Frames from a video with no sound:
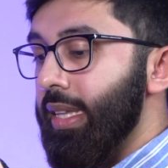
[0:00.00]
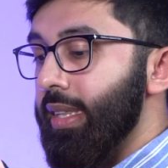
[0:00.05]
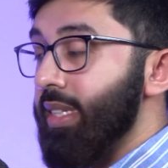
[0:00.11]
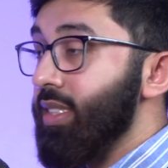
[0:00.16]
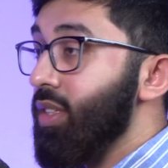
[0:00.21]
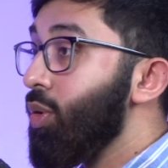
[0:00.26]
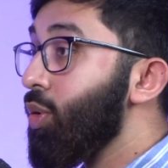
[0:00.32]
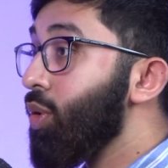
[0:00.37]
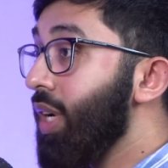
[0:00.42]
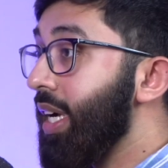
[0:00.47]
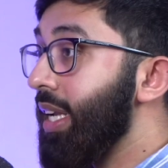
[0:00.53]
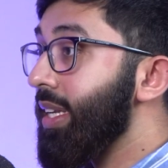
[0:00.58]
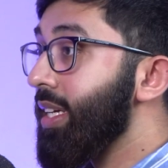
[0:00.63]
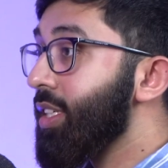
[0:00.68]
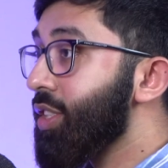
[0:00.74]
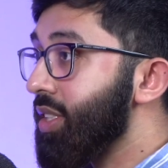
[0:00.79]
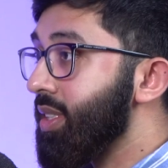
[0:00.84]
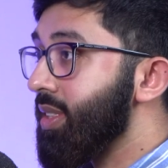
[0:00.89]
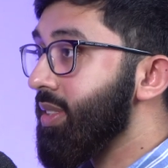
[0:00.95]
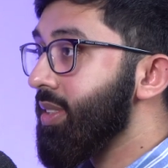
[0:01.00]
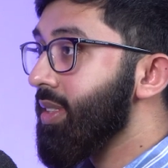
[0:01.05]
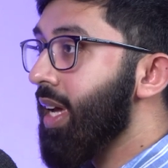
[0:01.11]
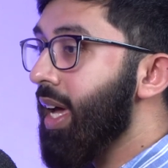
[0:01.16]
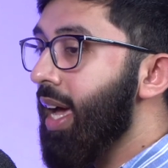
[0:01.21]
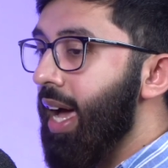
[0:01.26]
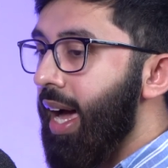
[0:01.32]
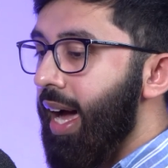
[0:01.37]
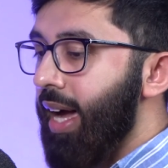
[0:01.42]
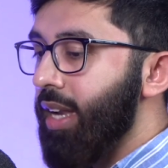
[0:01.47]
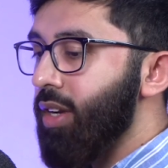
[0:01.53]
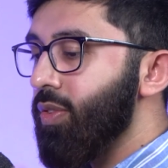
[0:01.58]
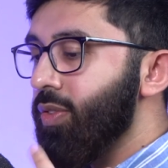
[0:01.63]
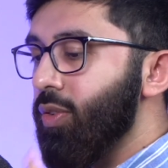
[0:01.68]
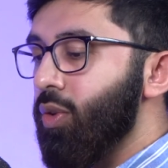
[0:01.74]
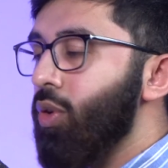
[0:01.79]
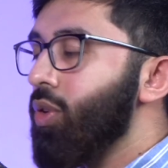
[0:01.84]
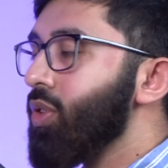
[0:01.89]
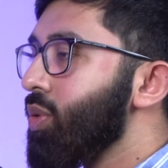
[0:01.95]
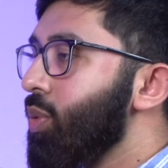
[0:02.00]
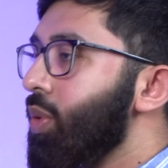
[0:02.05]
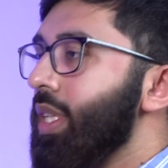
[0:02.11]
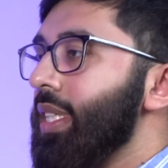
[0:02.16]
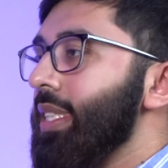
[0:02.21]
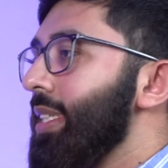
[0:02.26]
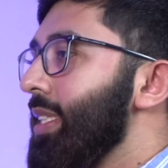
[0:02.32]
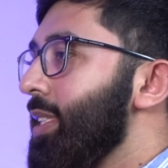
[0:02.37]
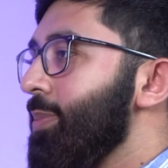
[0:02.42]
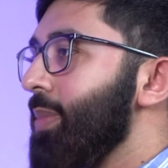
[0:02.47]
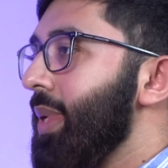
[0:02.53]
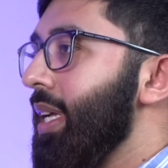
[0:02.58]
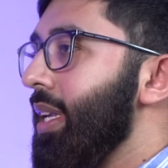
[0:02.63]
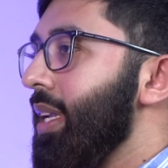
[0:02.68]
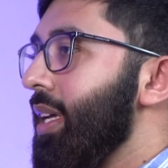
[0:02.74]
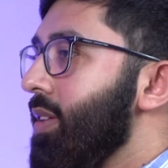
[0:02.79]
These are all conditions. And of course, what does this mean?